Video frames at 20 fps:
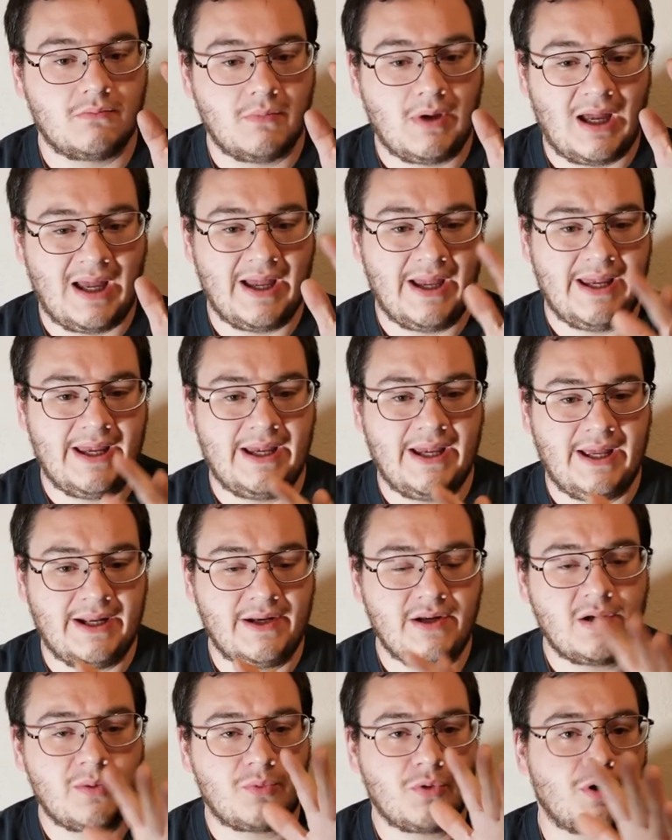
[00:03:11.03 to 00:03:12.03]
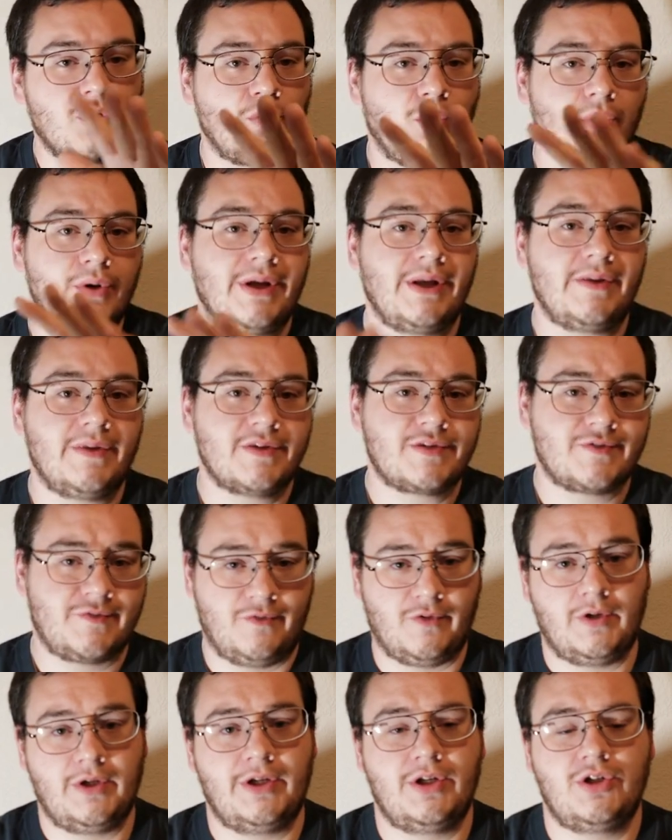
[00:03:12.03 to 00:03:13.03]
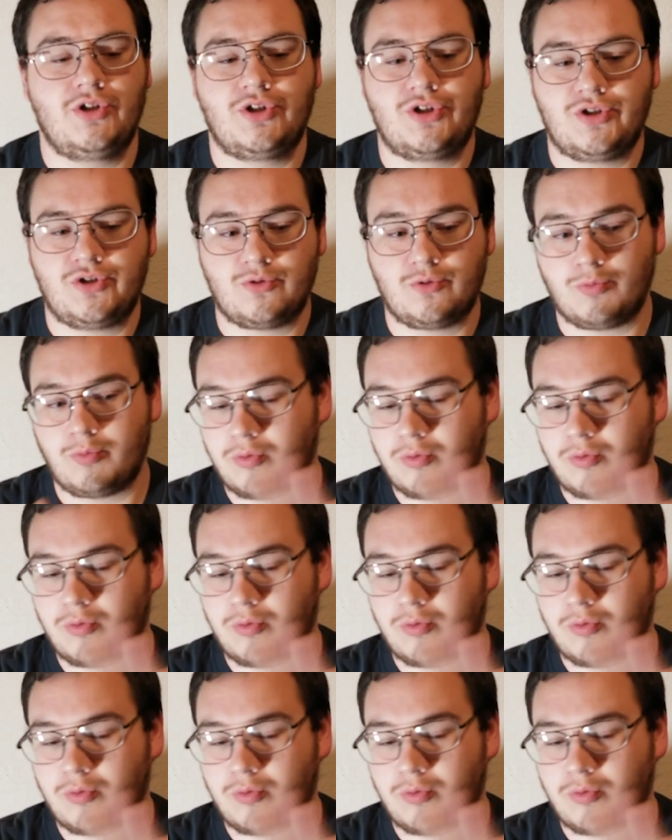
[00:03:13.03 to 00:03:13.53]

I ended up recording this footage